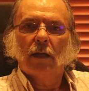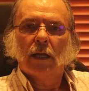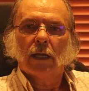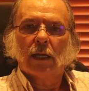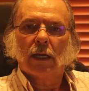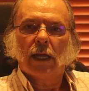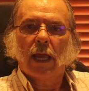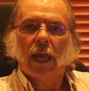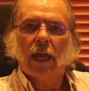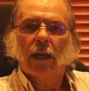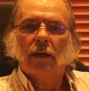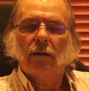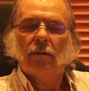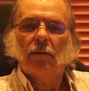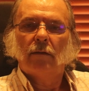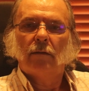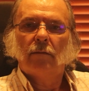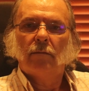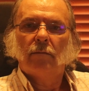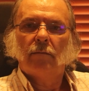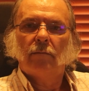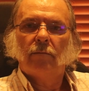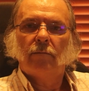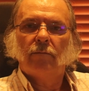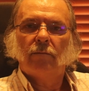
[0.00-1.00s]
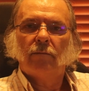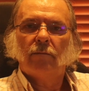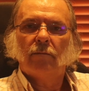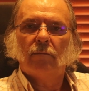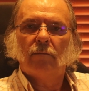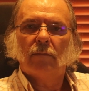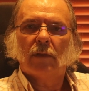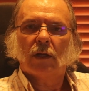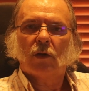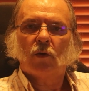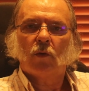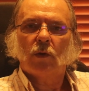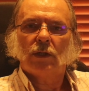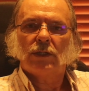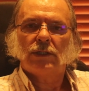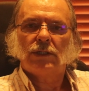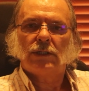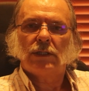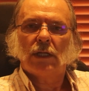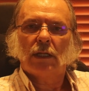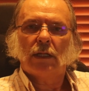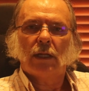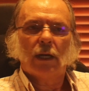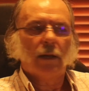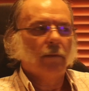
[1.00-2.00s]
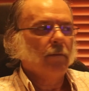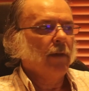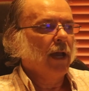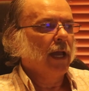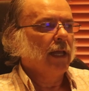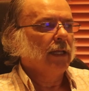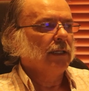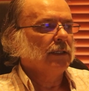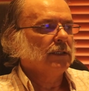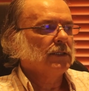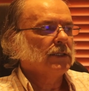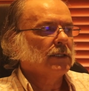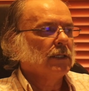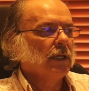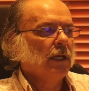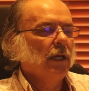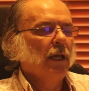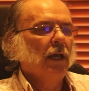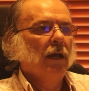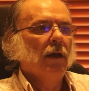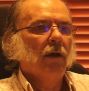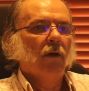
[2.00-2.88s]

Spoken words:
Again, the question remains.